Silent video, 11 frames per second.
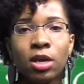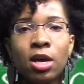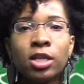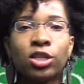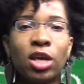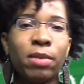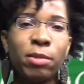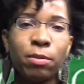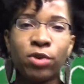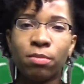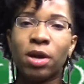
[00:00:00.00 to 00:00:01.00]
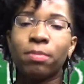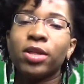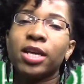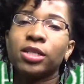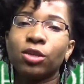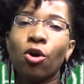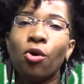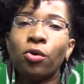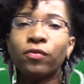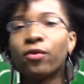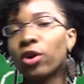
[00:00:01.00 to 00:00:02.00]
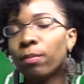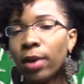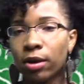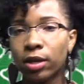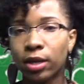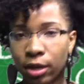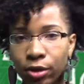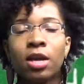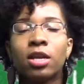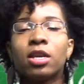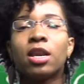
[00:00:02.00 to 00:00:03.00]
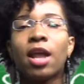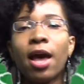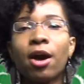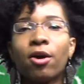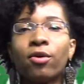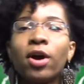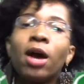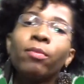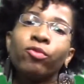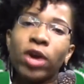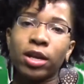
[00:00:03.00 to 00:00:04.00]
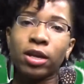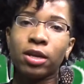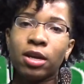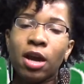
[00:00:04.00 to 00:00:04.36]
So that made me put my plans on hold for about a year. Now I'm ready.